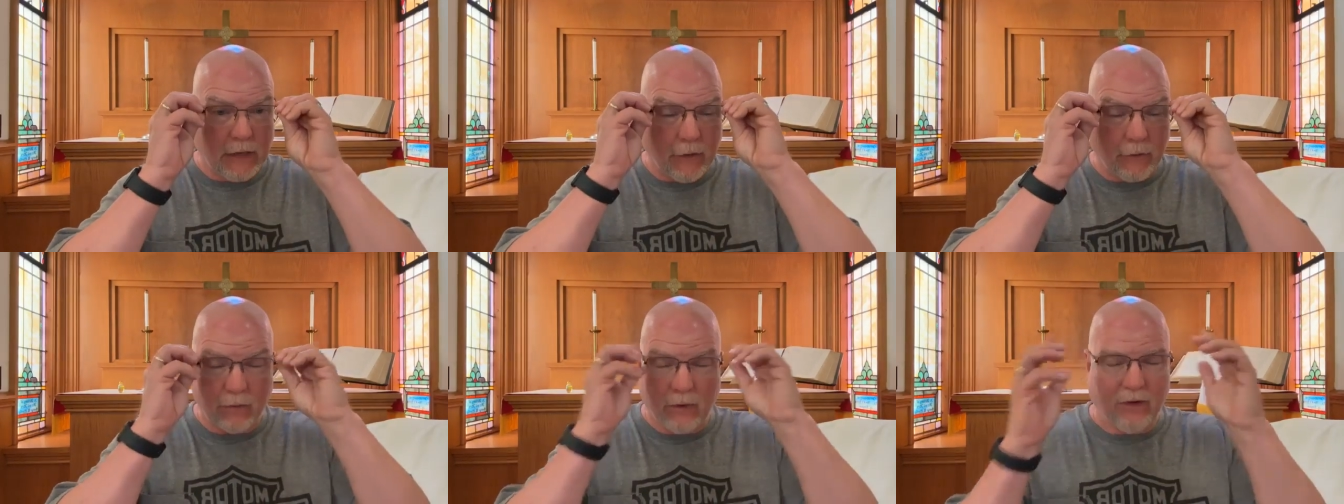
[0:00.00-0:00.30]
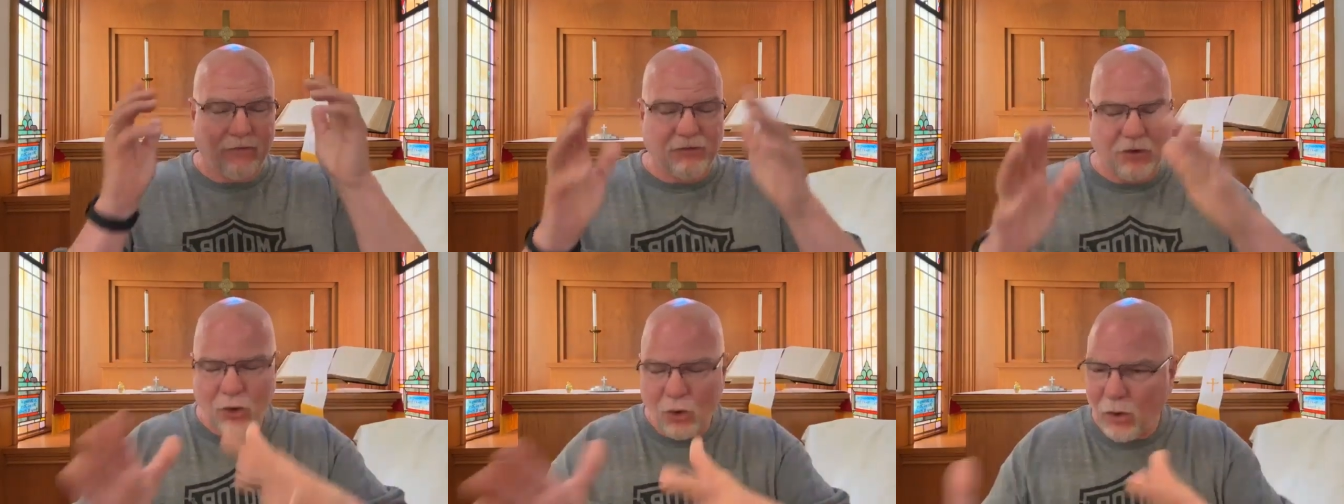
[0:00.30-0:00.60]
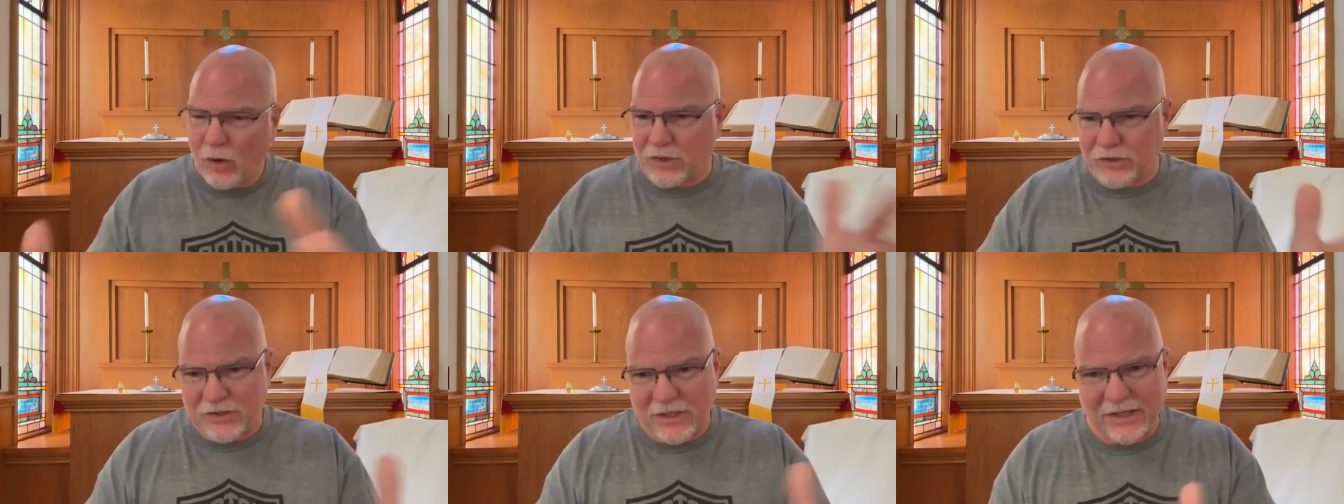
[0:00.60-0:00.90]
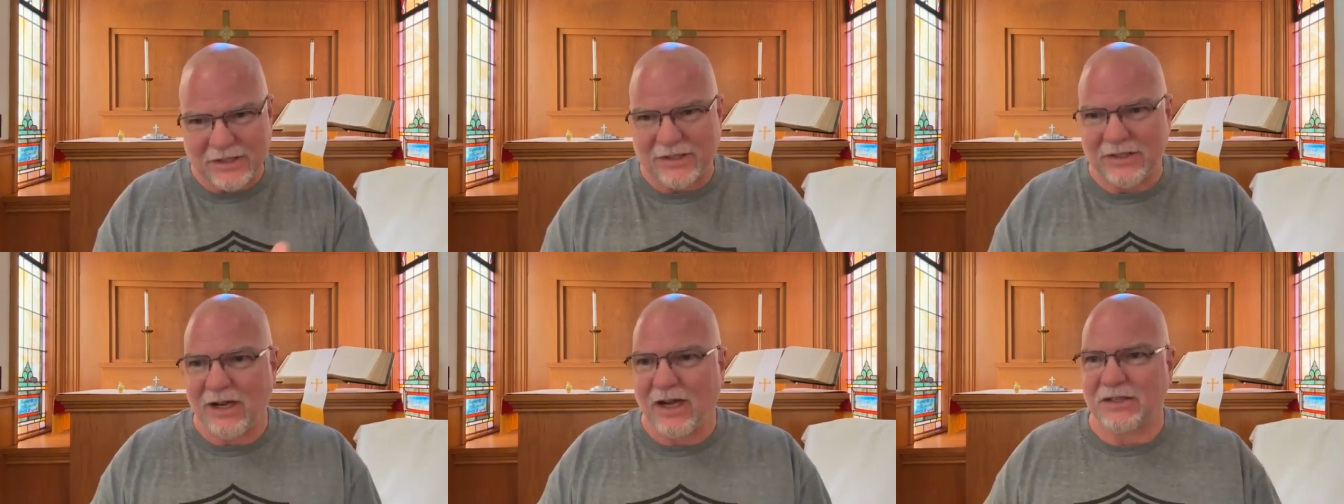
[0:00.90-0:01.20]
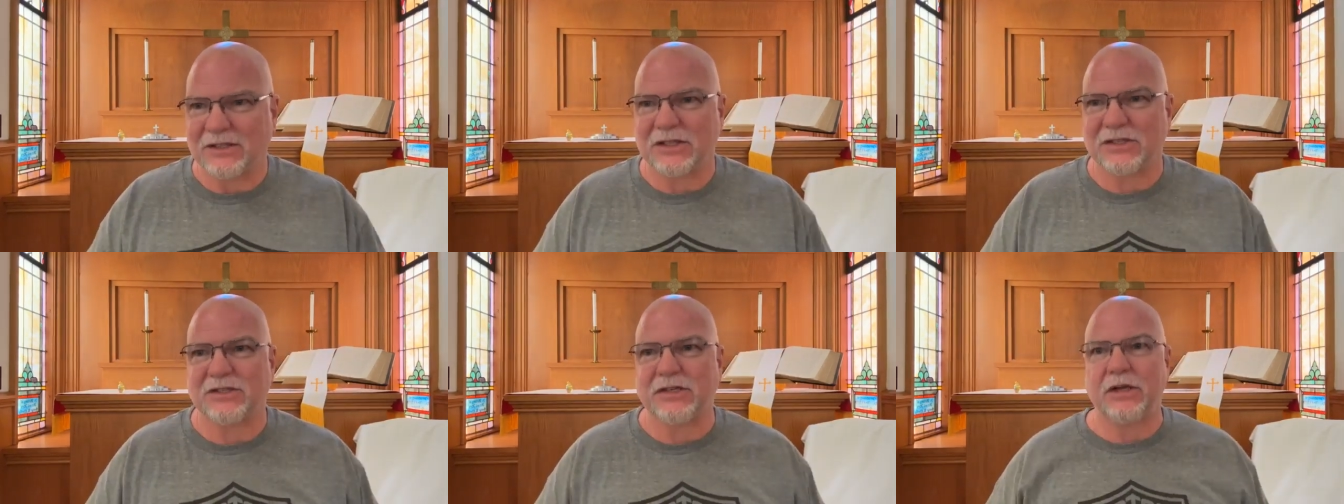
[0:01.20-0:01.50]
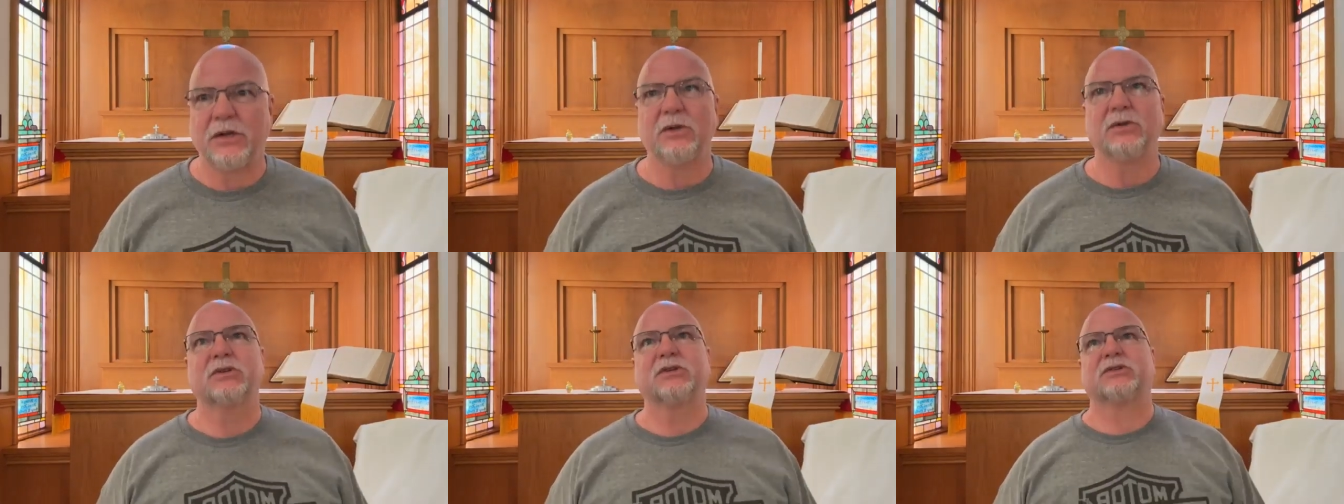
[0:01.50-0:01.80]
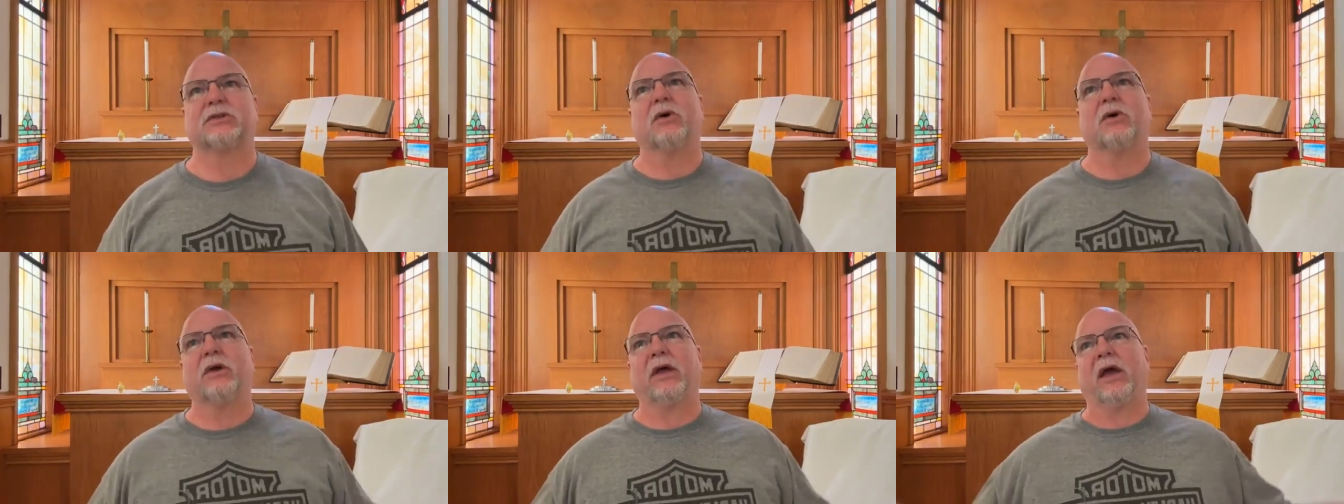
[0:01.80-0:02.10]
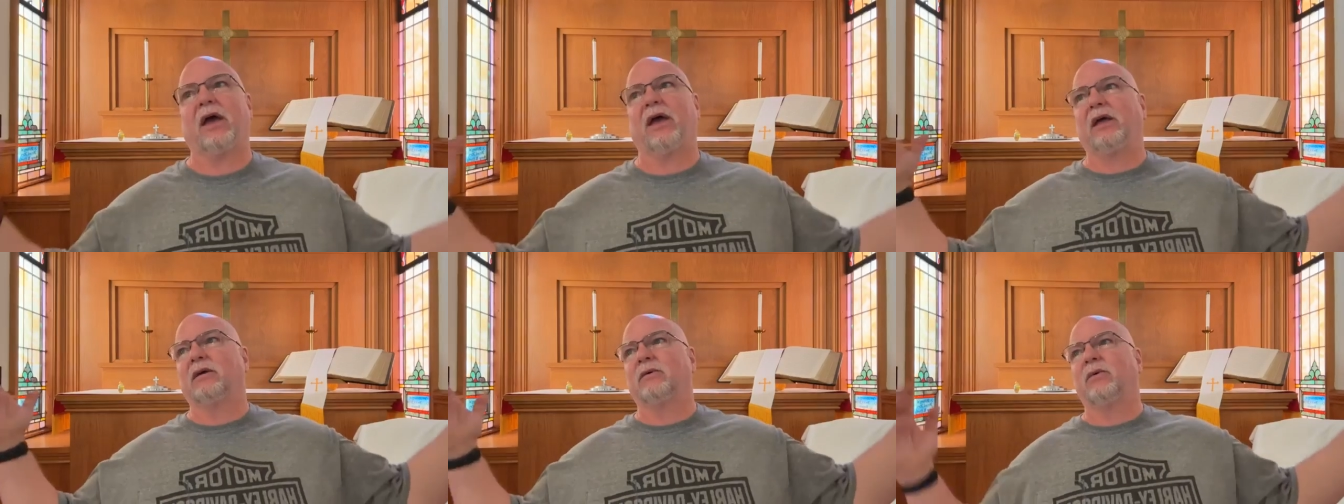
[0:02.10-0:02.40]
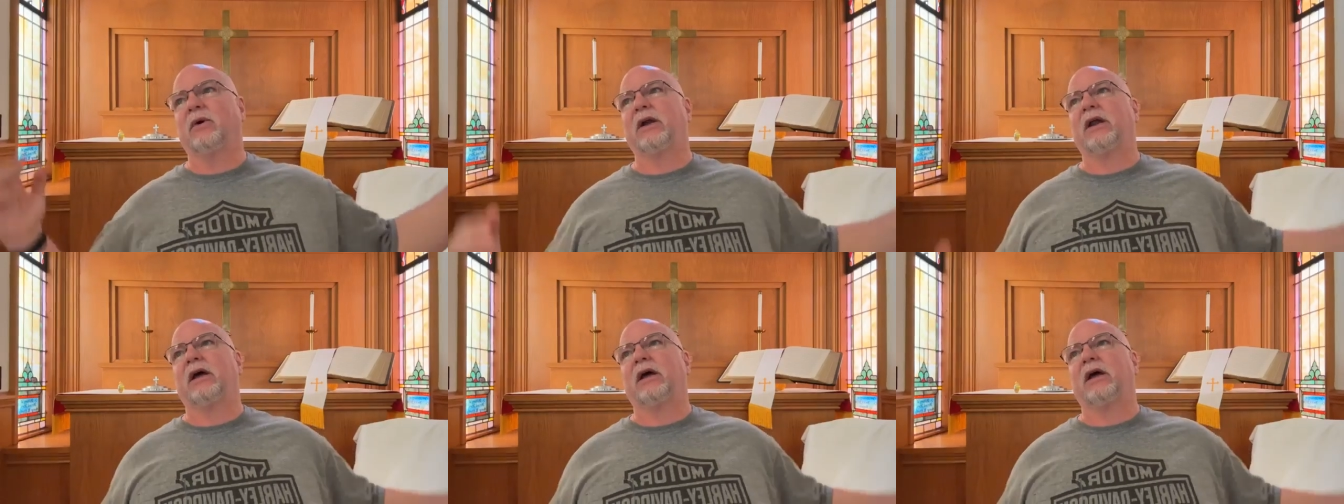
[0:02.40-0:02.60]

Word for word: no, of course, that's not to say you just, okay,